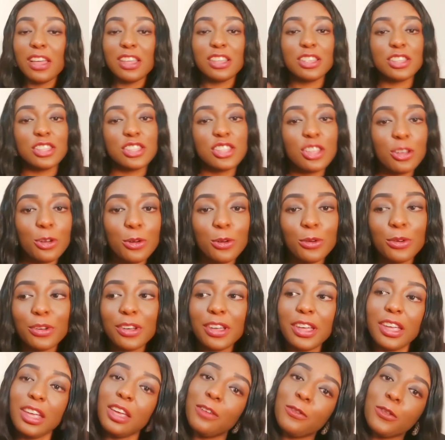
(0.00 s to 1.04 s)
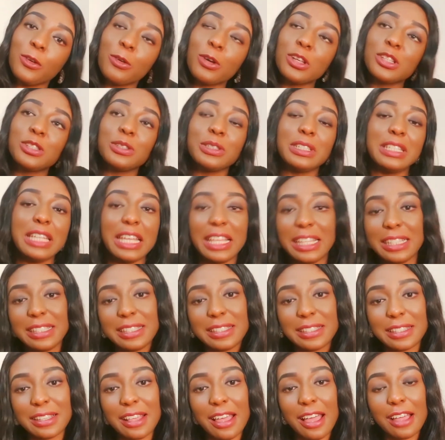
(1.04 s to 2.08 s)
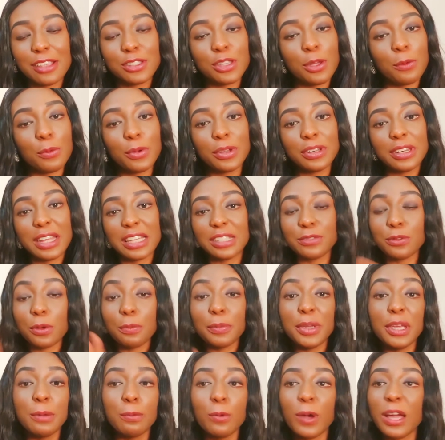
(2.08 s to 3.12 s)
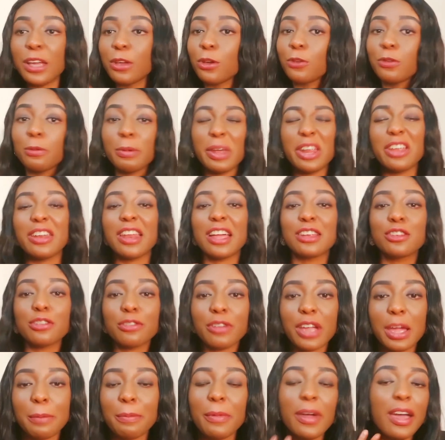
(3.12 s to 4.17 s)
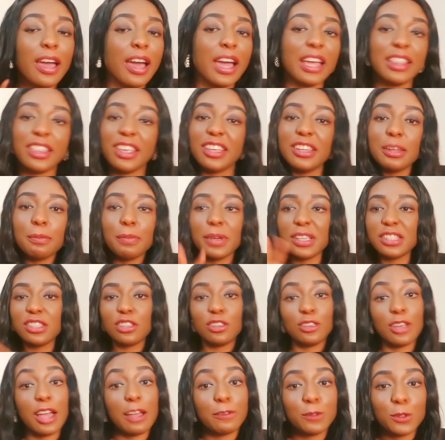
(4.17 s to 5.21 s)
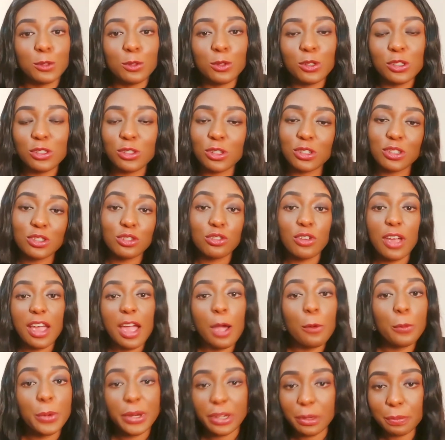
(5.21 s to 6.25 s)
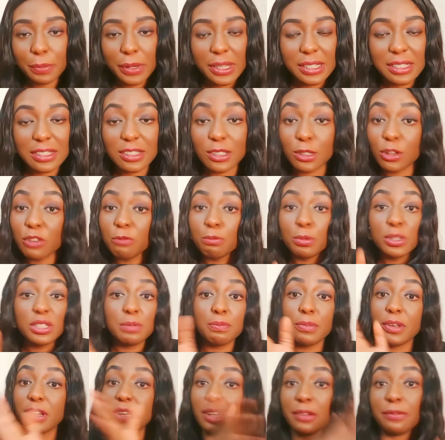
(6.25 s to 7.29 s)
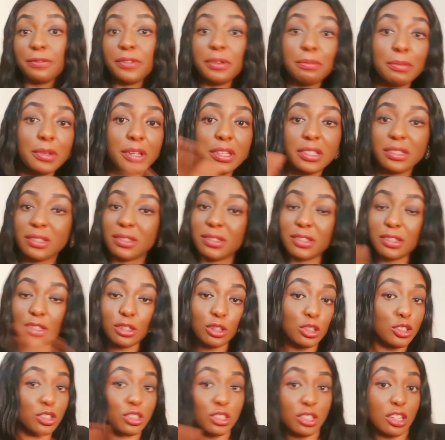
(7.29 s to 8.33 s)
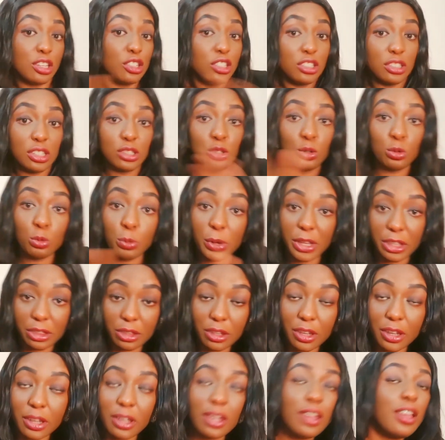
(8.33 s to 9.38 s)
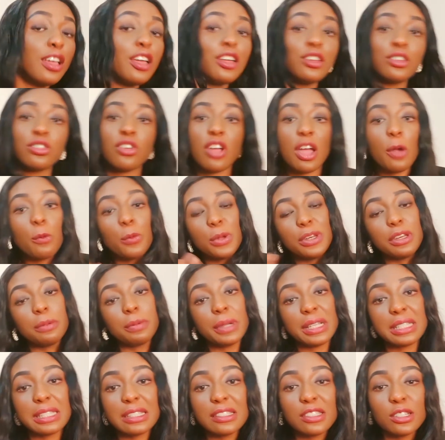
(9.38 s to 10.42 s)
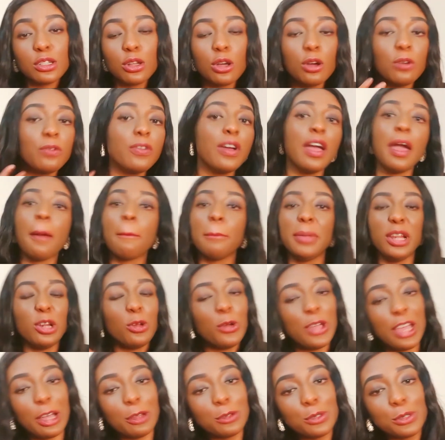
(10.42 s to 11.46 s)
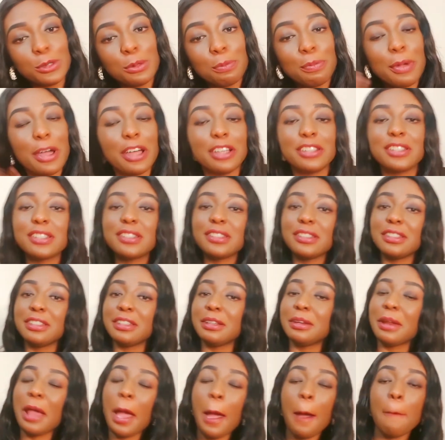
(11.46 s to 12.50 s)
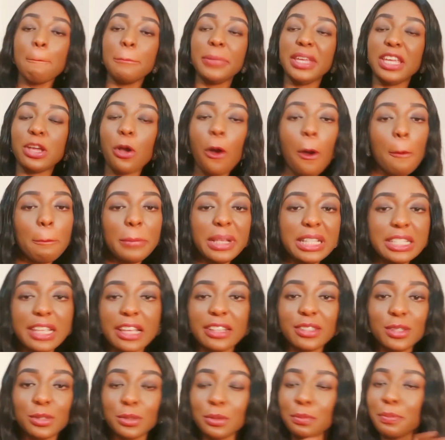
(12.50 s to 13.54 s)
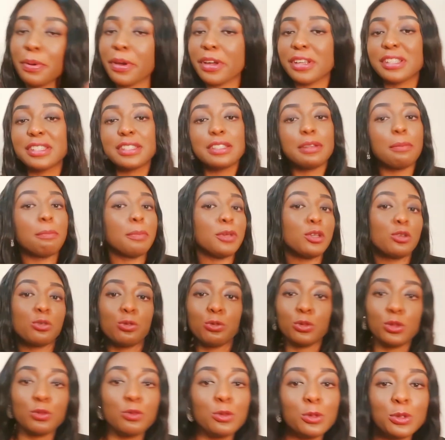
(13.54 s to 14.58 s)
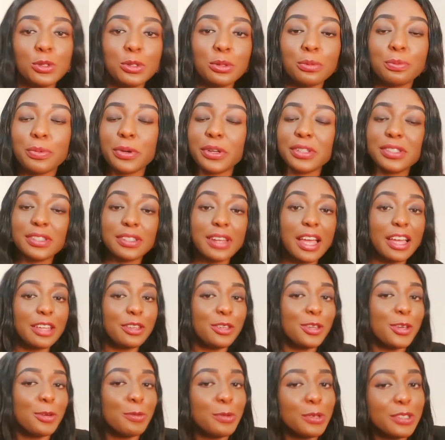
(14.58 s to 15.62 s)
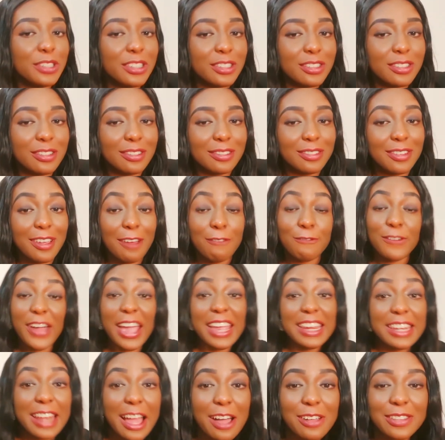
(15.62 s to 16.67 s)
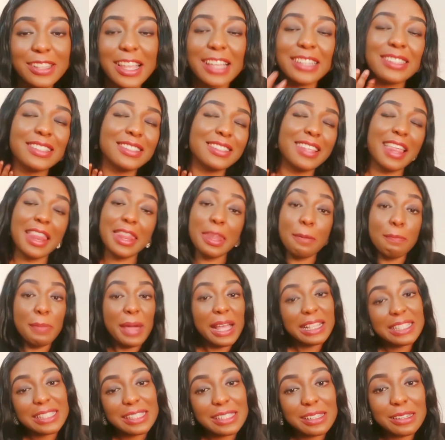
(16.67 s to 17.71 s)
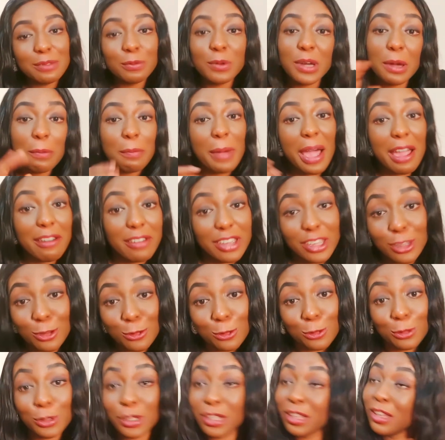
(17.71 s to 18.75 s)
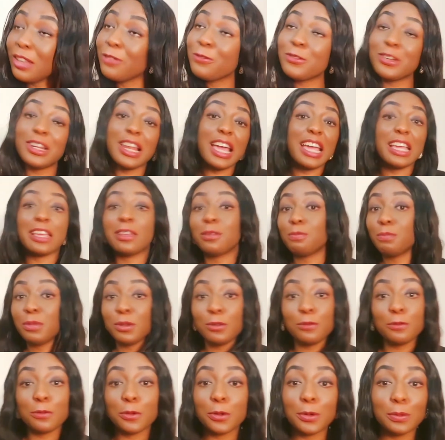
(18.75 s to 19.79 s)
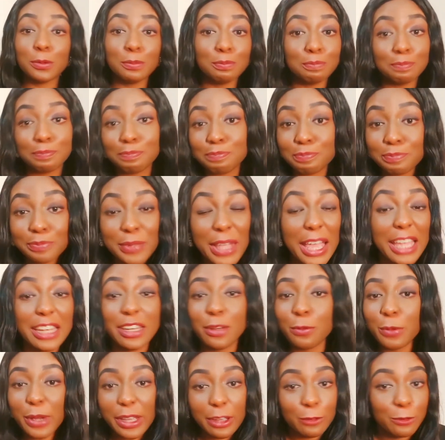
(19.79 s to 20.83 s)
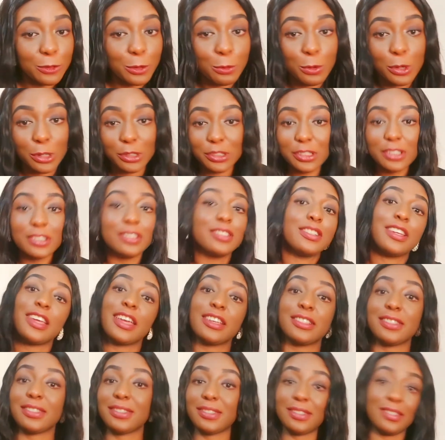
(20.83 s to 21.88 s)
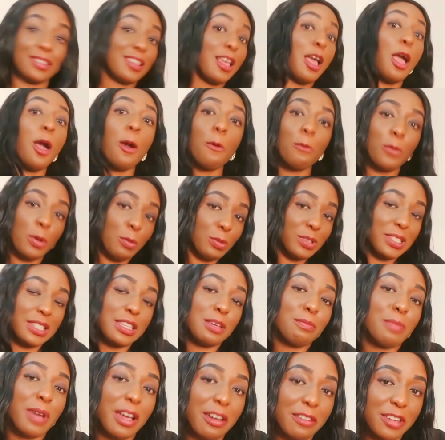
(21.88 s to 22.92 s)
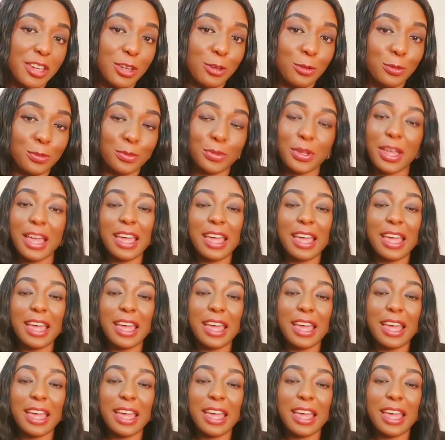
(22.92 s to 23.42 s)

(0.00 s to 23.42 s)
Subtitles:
So if you want to date someone that's from Igbo and you're from another tribe, I think the best thing you have to do is just try and win the person's love. Both male and female is a two-way thing. Try and win the person's love, be loyal to the person, be committed to the person, be truthful to the person, and you would find out that the person will marry you. Be like, be from anywhere of the world, yes, we will still marry you.